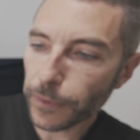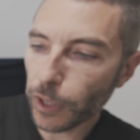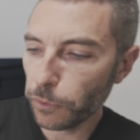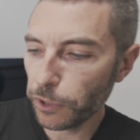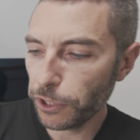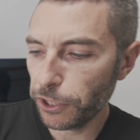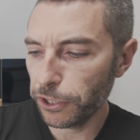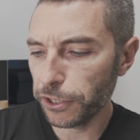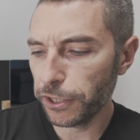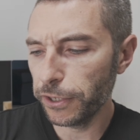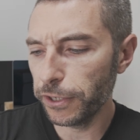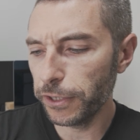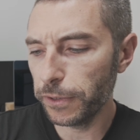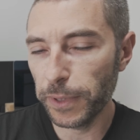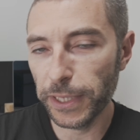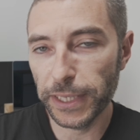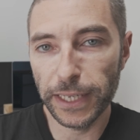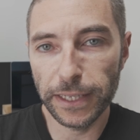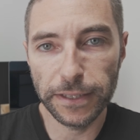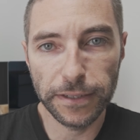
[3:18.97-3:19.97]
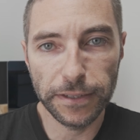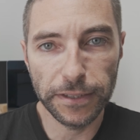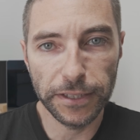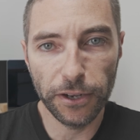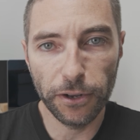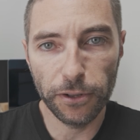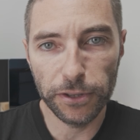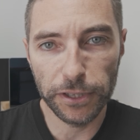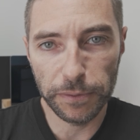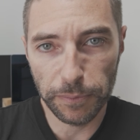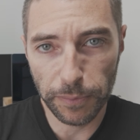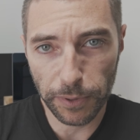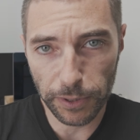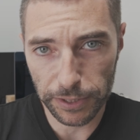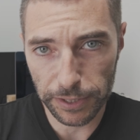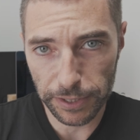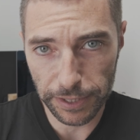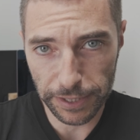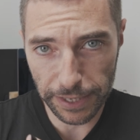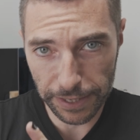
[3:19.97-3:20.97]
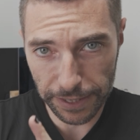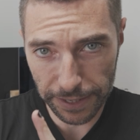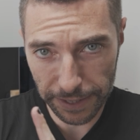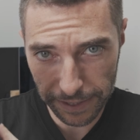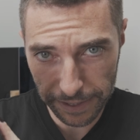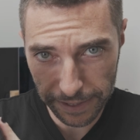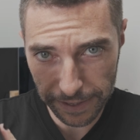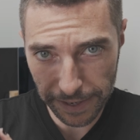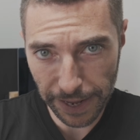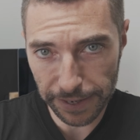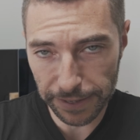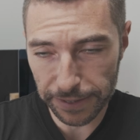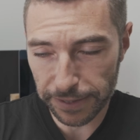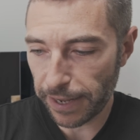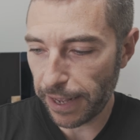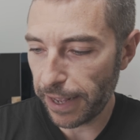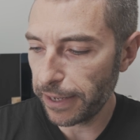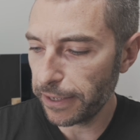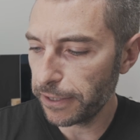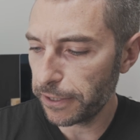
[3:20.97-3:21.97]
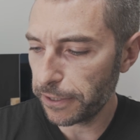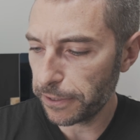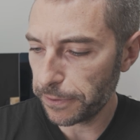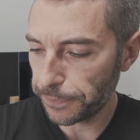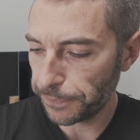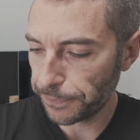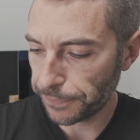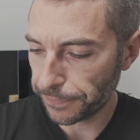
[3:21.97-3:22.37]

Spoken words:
which is good, but that's the only button that this lens has.